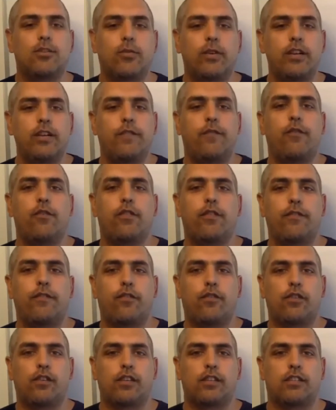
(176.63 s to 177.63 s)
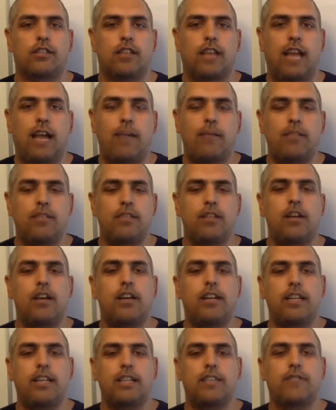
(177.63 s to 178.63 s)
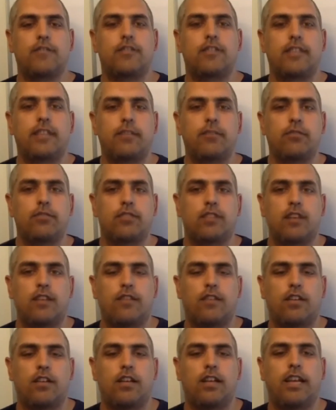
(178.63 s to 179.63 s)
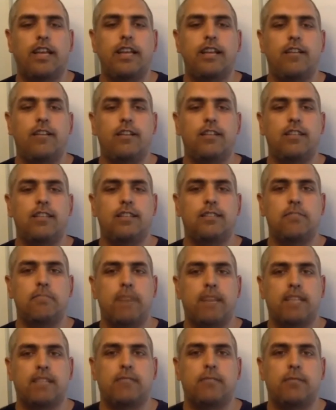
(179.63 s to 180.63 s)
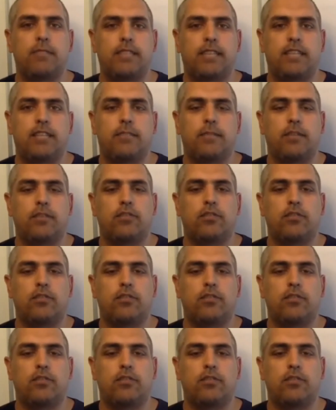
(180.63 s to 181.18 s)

the twenty-fourth of August, Amazon R D S for S Q L Server increased its maximum database